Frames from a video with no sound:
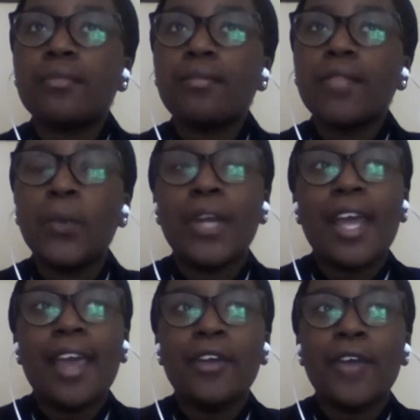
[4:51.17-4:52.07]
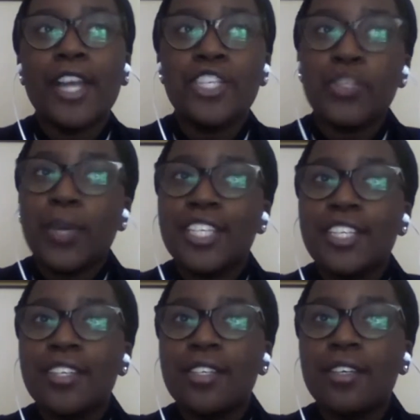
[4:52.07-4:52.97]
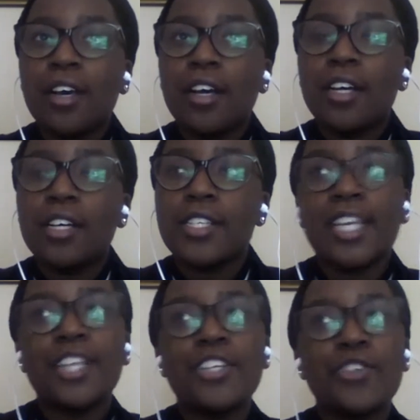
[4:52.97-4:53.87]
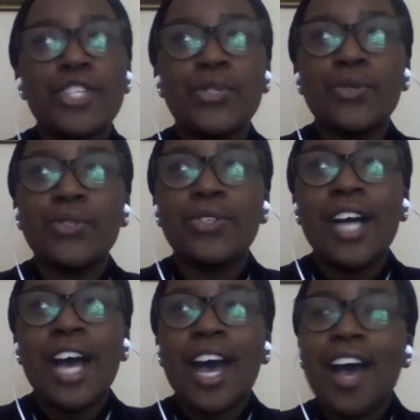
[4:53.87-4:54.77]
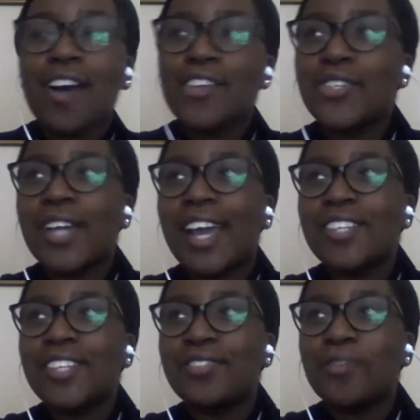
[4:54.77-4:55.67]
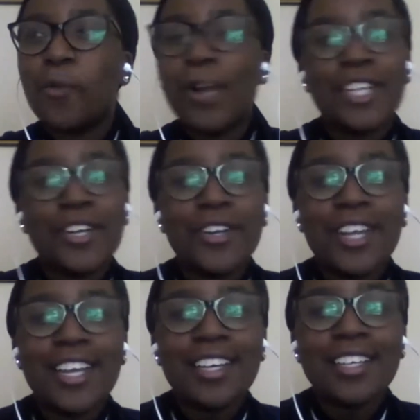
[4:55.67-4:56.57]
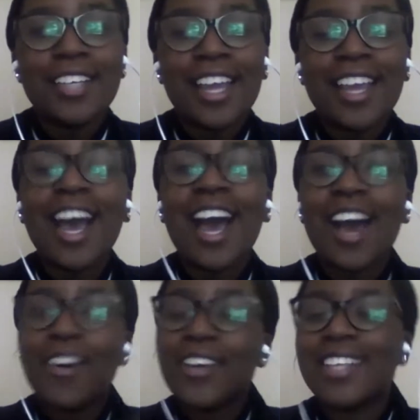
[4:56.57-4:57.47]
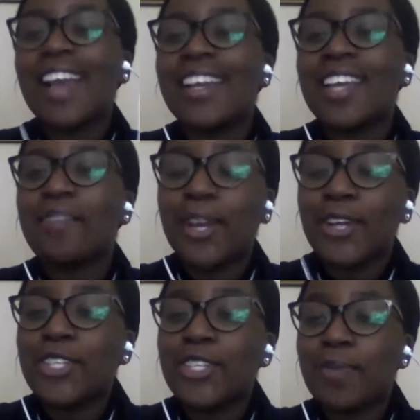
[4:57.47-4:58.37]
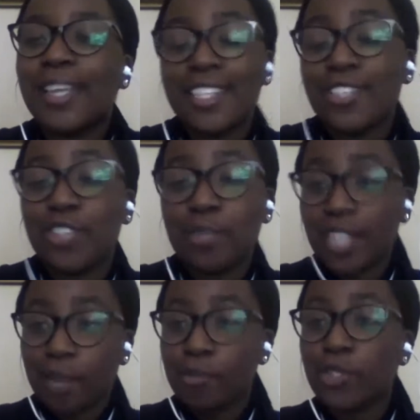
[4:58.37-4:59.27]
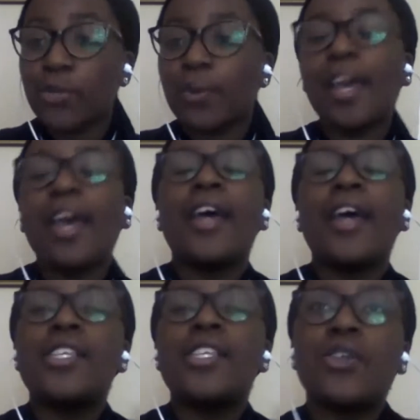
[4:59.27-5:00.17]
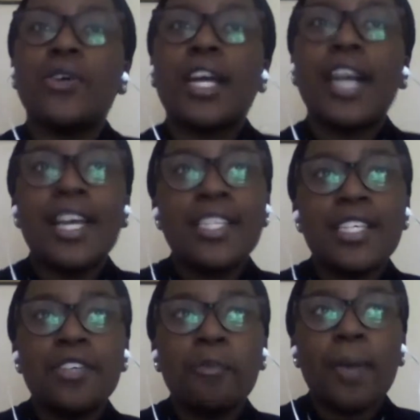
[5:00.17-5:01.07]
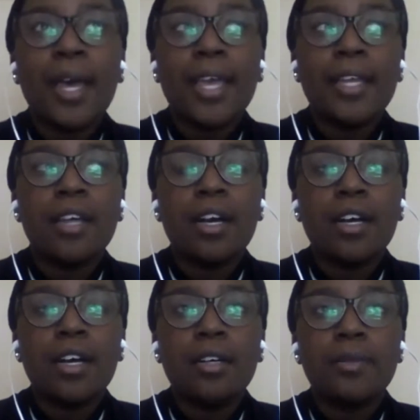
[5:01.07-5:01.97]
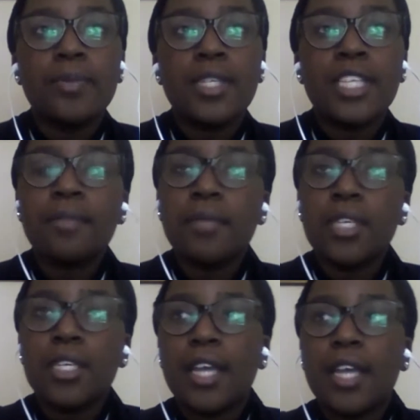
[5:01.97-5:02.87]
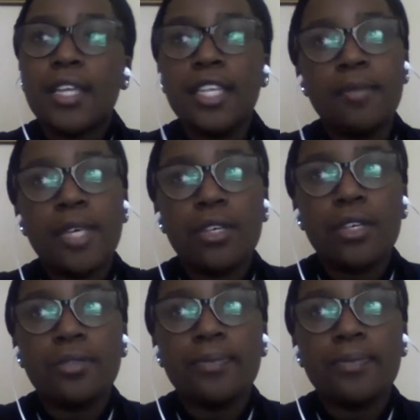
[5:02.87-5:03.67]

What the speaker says: when I graduated secondary school, I was kind of wondering, like, how exactly am I going to make these dreams come true? So a cousin of mine sent me an email